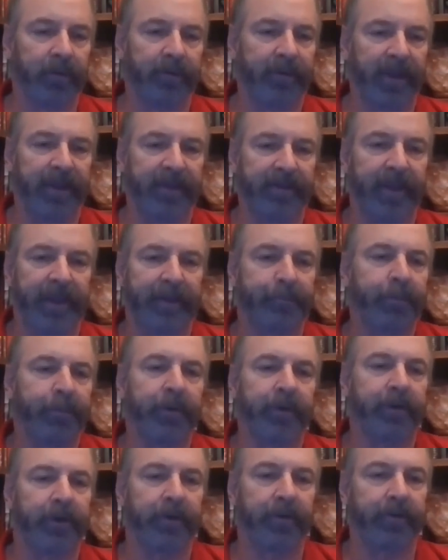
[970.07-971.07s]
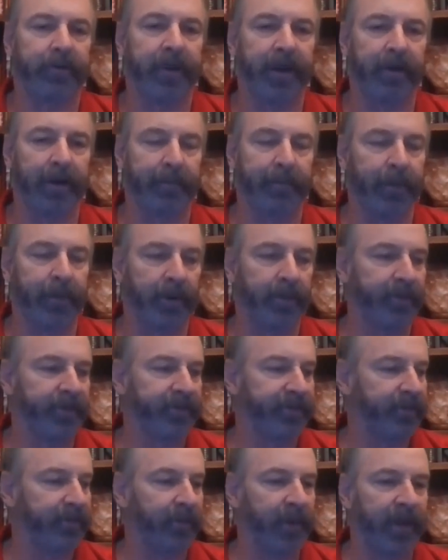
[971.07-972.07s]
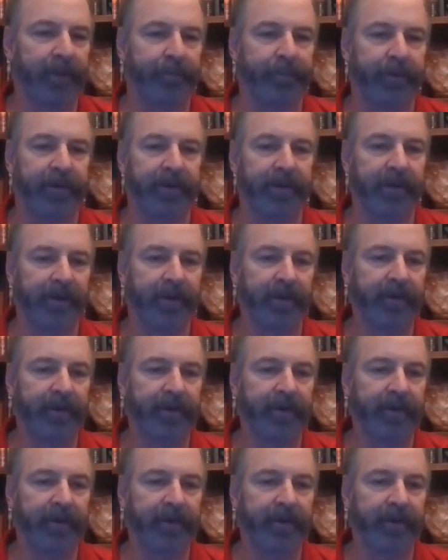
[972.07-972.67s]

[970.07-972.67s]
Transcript: and they put her there on purpose, in my opinion.